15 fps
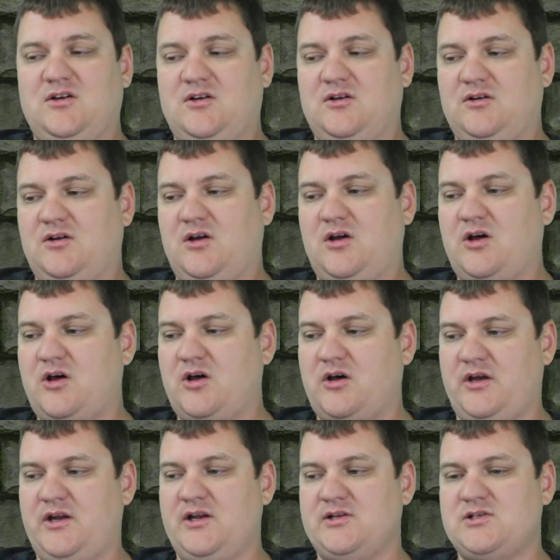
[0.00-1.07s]

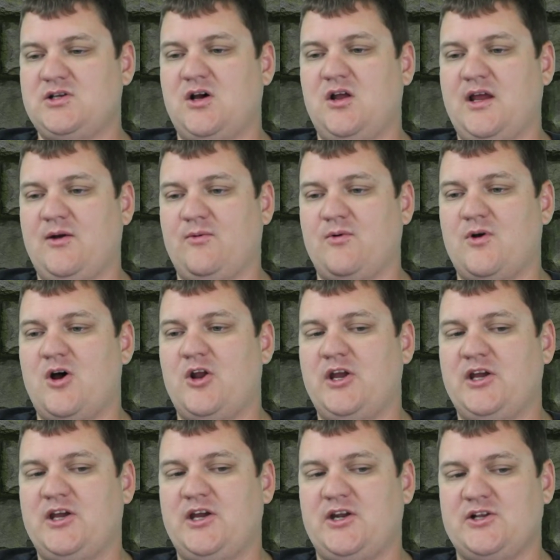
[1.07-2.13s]
And it's all
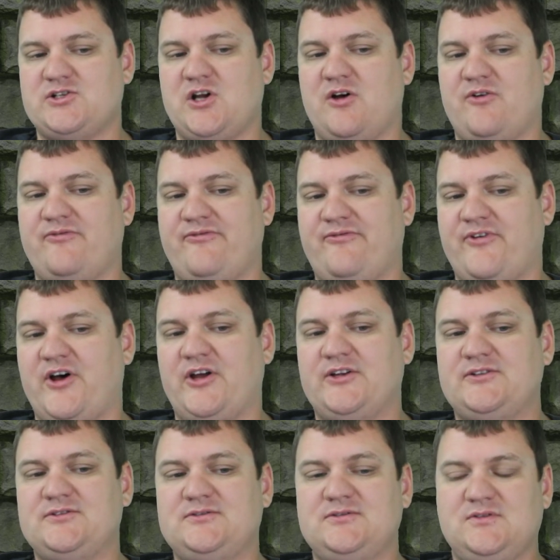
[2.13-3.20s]
ironic and it's all
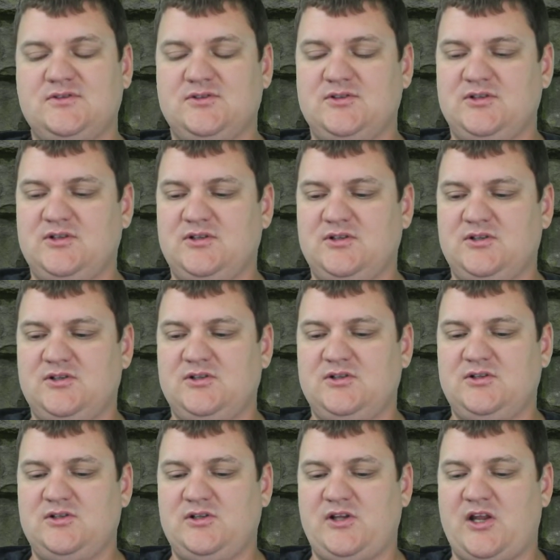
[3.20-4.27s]
fun.
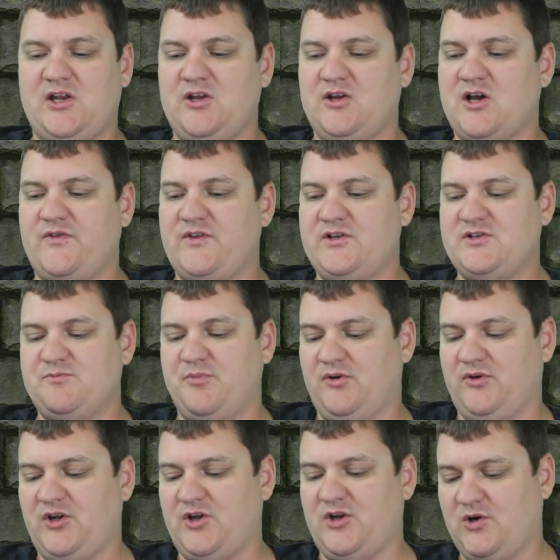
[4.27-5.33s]
And then you got these
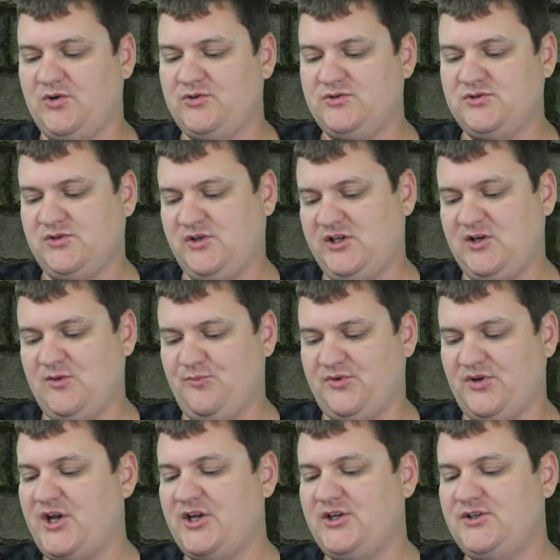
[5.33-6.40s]
bullet holes leaking
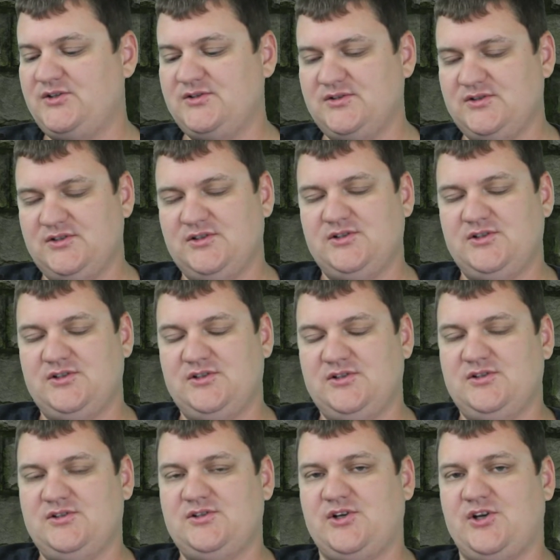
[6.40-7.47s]
blood.
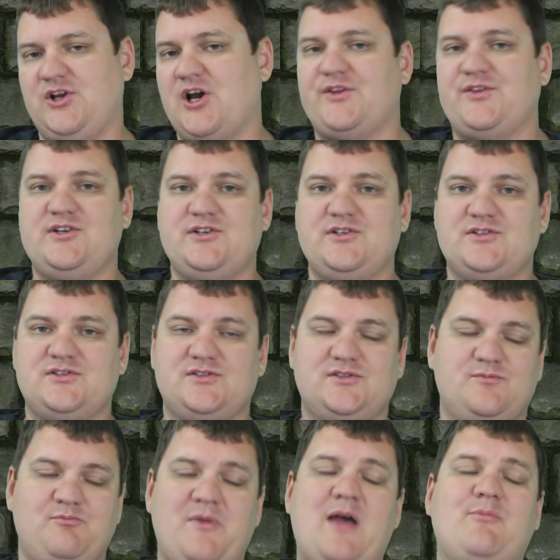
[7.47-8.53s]
You got these
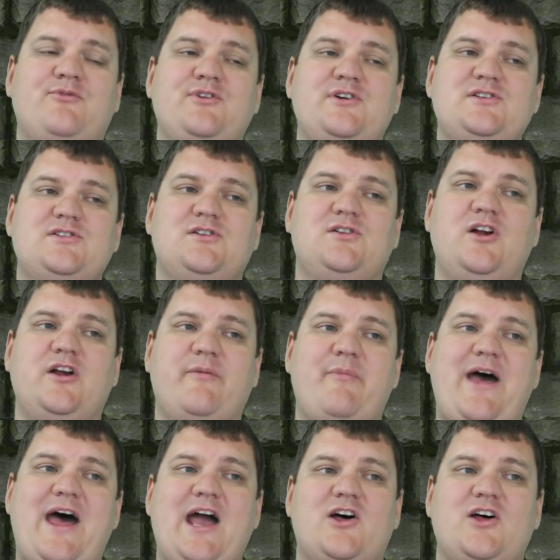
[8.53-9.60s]
memories to look
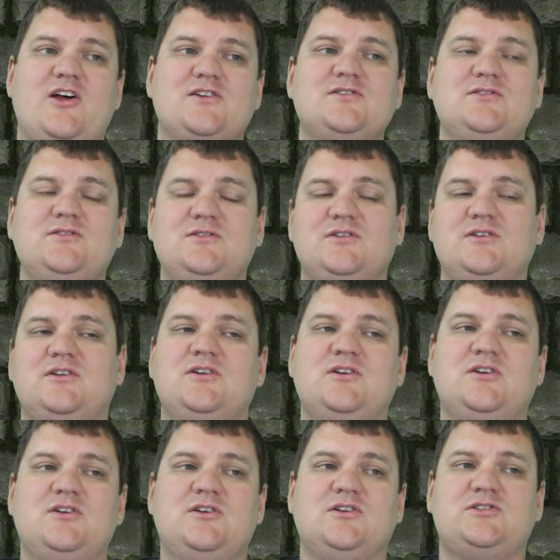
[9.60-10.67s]
back on.
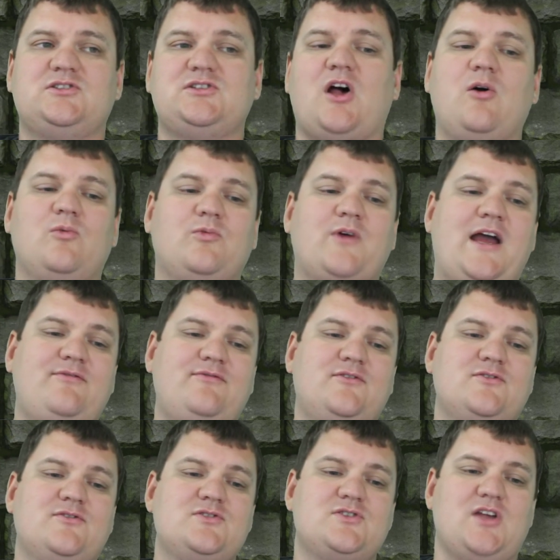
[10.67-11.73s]
Assault
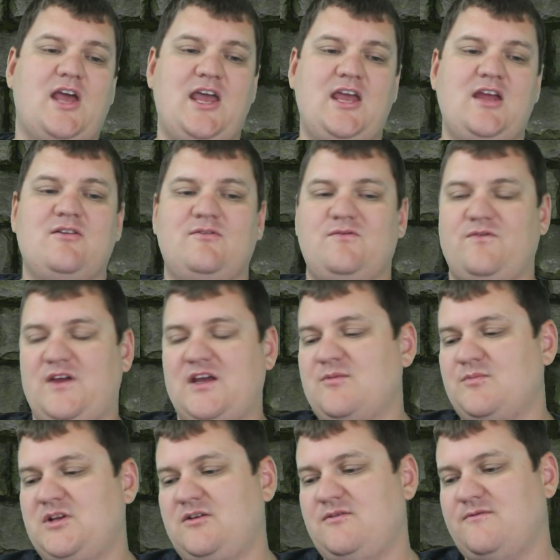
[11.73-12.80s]
rifles and
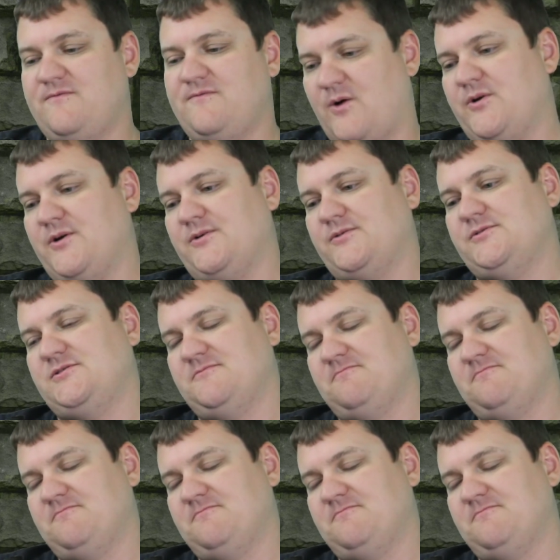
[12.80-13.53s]
family photos.